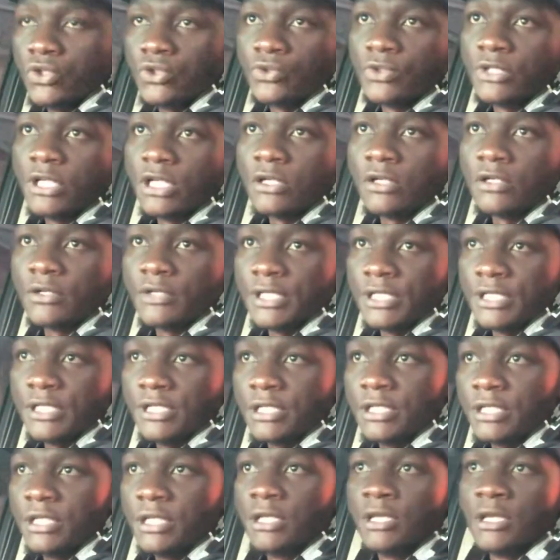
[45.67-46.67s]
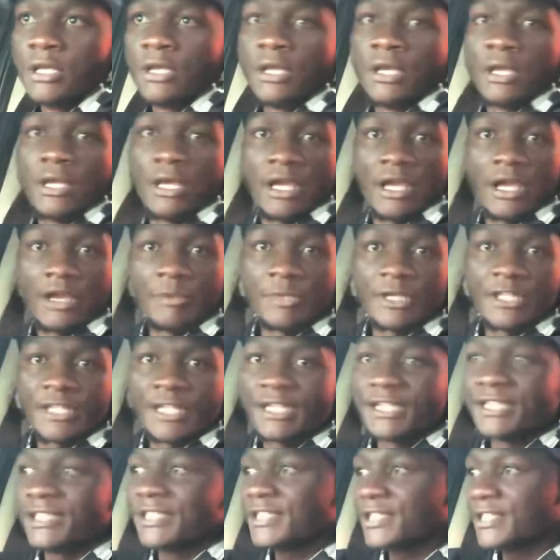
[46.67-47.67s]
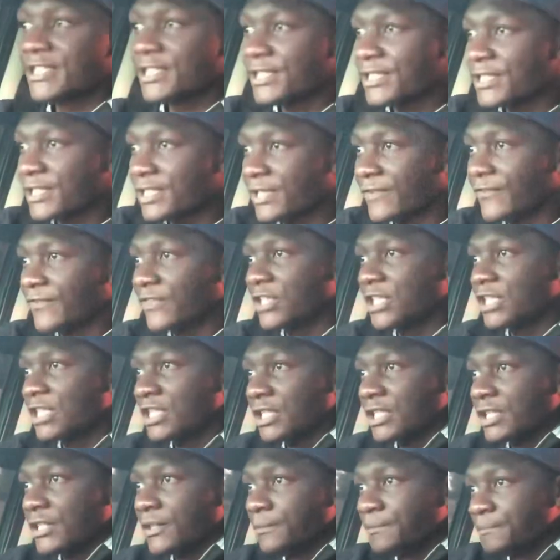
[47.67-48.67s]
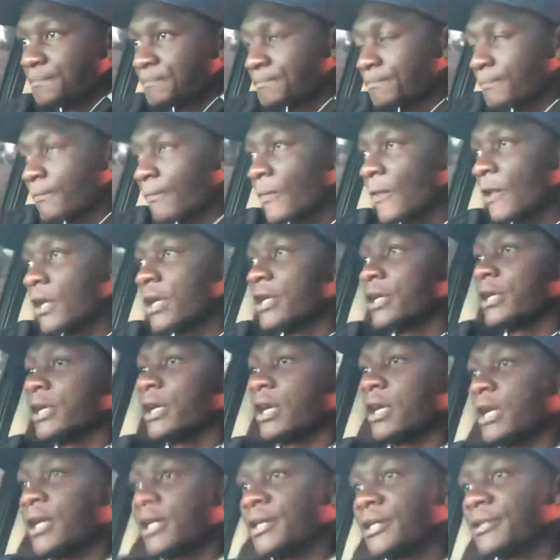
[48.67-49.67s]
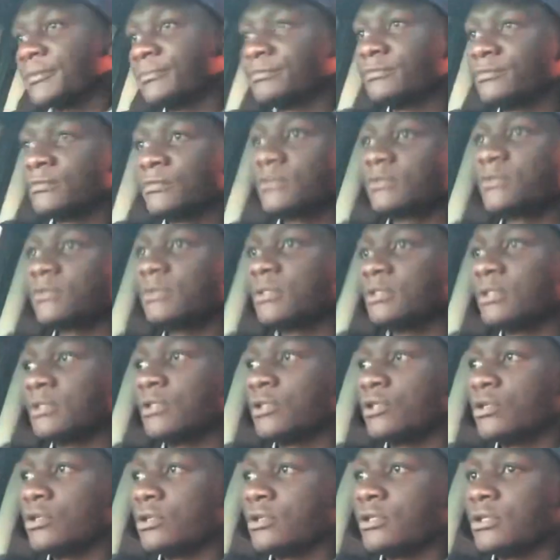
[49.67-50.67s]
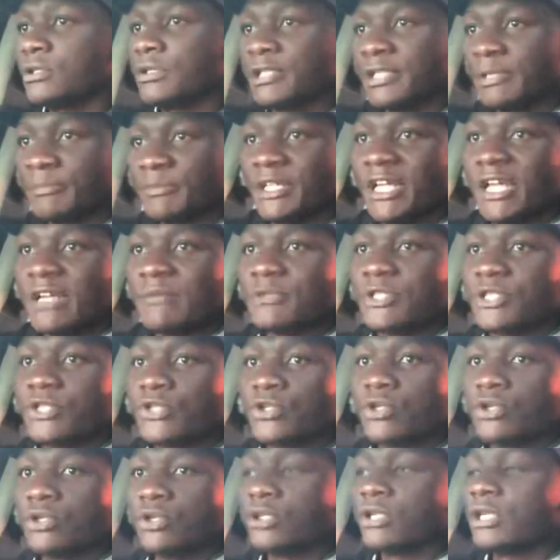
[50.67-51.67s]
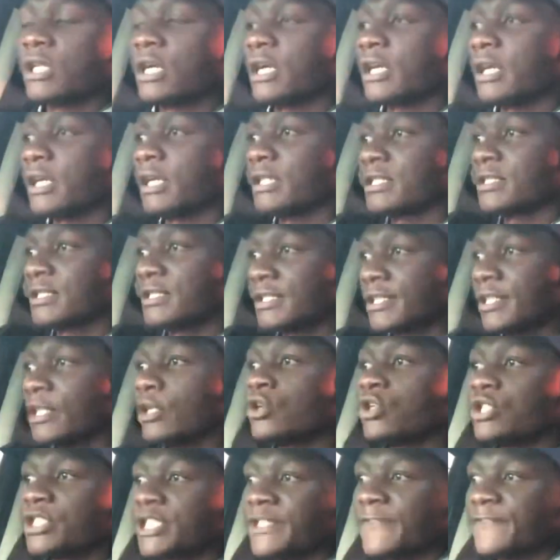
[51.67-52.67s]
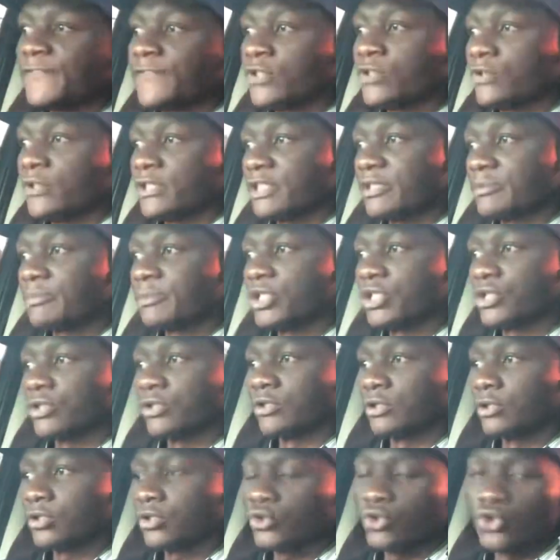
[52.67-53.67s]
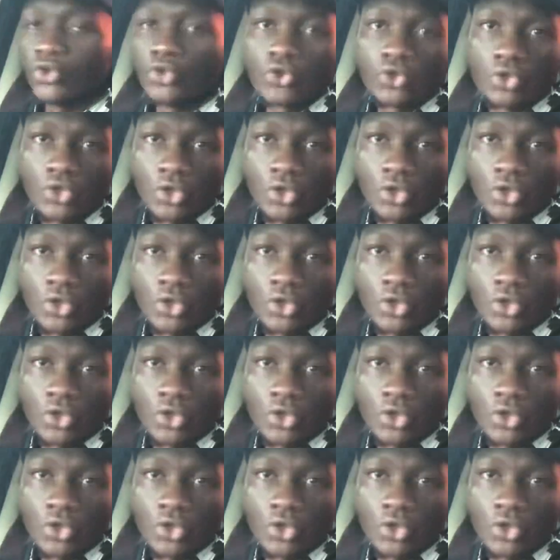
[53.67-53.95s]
to the lowest. Uh, but then CVT, um, sometimes it's called a single shift transmission. So you